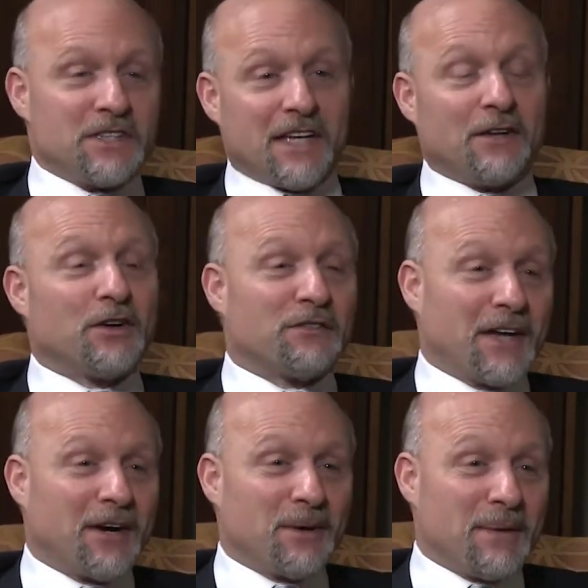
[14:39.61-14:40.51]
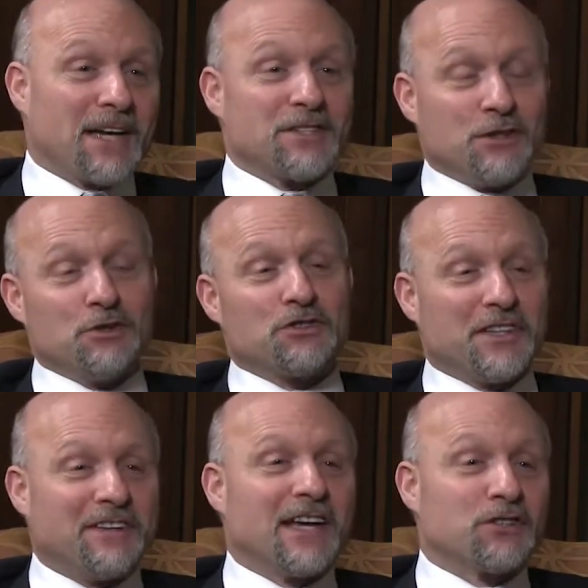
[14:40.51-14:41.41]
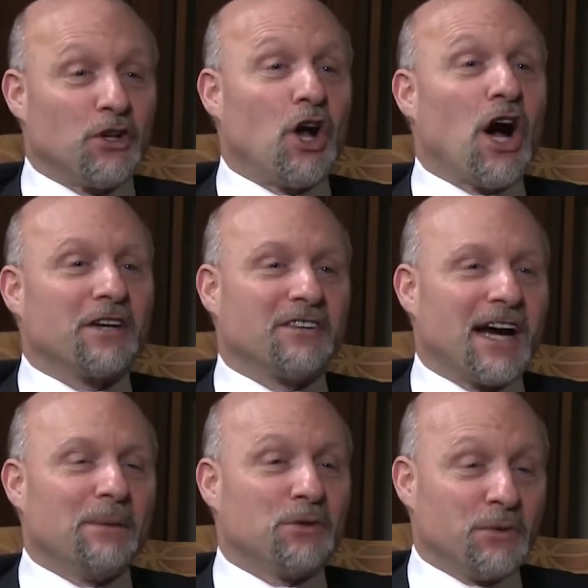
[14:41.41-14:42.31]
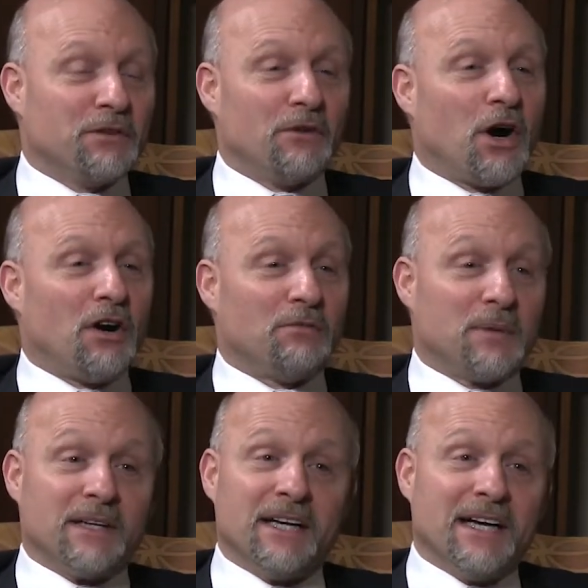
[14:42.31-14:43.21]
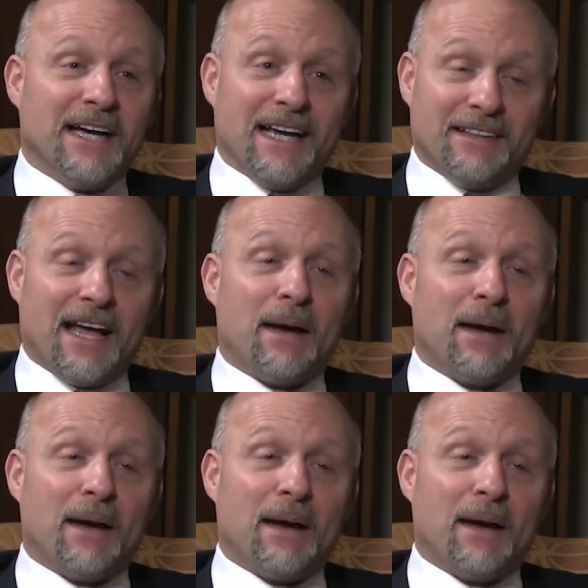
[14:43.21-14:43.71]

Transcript: Standard of care in medicine usually takes a long time to evolve, but in the